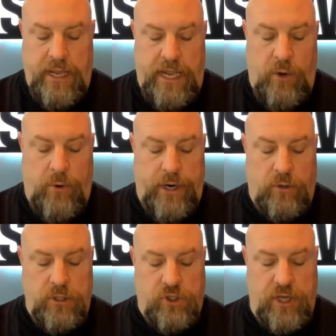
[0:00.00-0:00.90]
He went
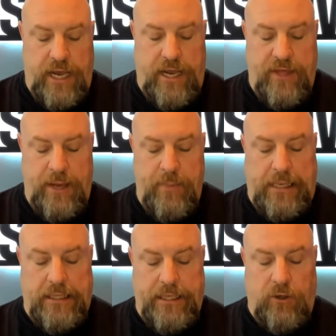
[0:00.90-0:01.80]
on to say, They
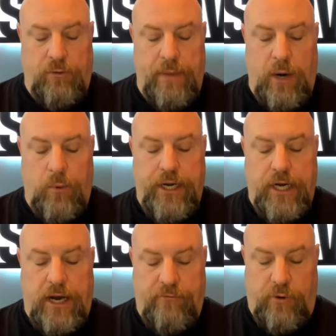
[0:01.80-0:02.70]
belittled my
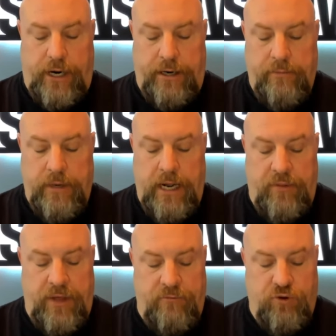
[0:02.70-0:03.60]
recovery
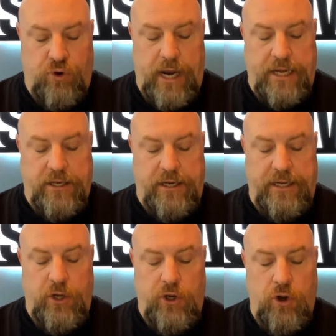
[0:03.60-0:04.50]
and they have tried to
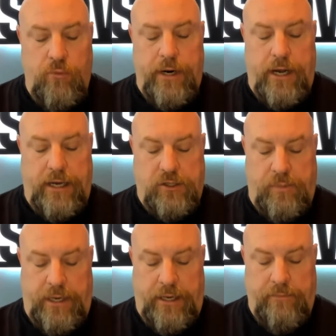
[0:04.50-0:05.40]
dehumanize
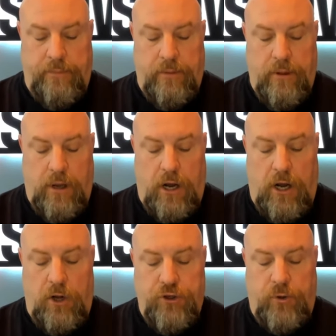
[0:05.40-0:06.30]
me,
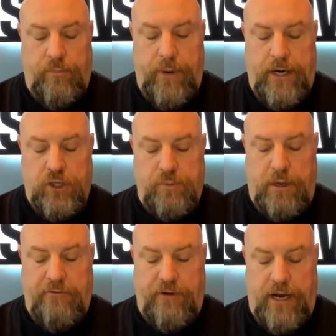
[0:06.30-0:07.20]
all to embarrass
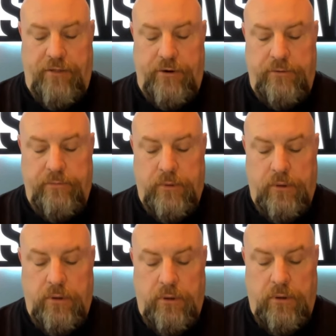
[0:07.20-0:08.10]
my father,
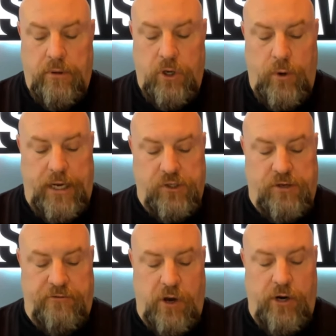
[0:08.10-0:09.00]
who has
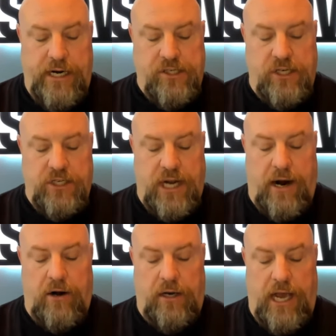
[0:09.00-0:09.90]
devoted his
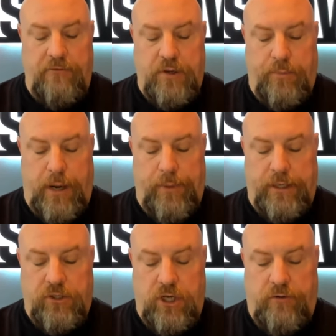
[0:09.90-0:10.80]
entire life to
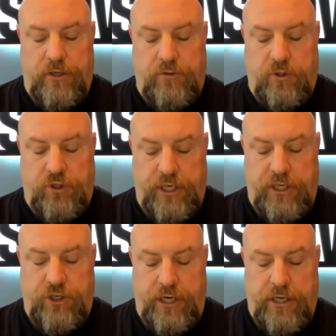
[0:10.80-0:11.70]
public service for
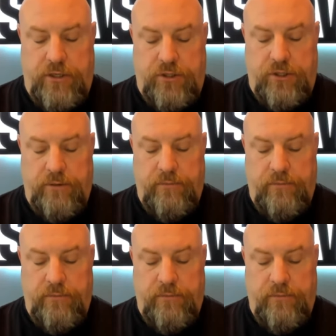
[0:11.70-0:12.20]
six years,